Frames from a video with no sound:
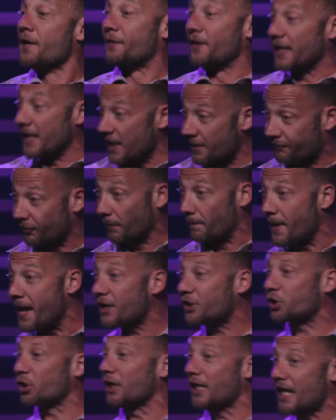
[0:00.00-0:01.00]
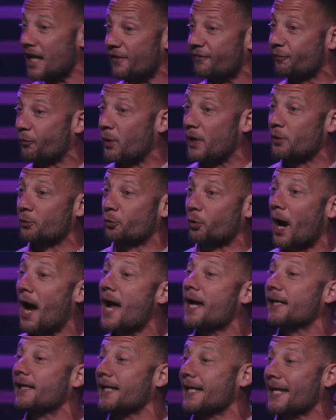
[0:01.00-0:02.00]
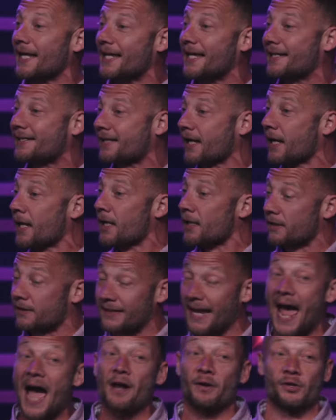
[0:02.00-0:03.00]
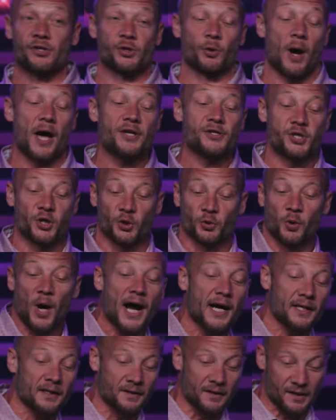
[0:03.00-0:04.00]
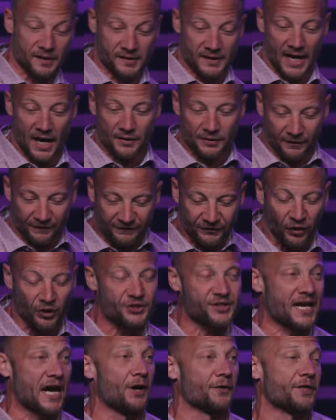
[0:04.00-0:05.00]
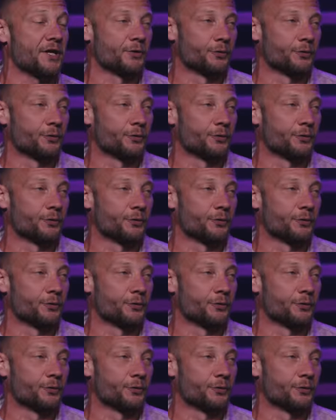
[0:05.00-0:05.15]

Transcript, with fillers: the information if we write it down. And so, as you're writing this down, the first healthy